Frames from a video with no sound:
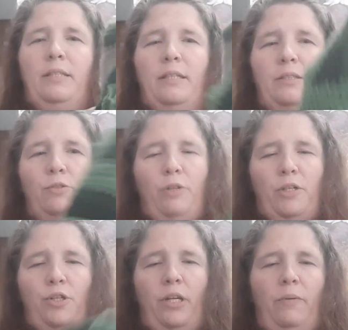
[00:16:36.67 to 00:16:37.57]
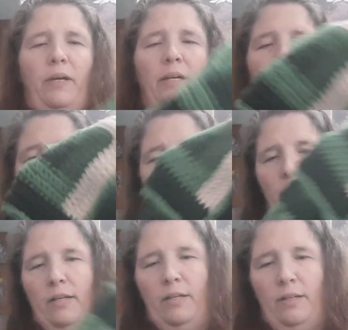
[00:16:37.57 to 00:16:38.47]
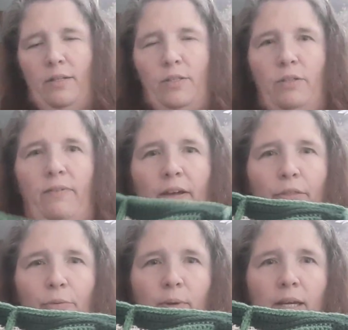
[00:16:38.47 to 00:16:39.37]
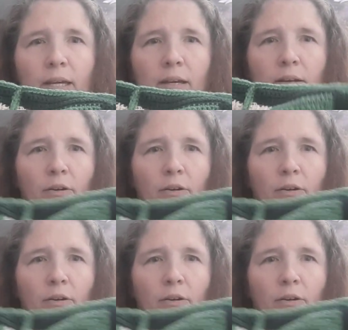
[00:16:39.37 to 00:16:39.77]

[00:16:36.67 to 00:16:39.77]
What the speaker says: going to stretch anyway. So I've got 3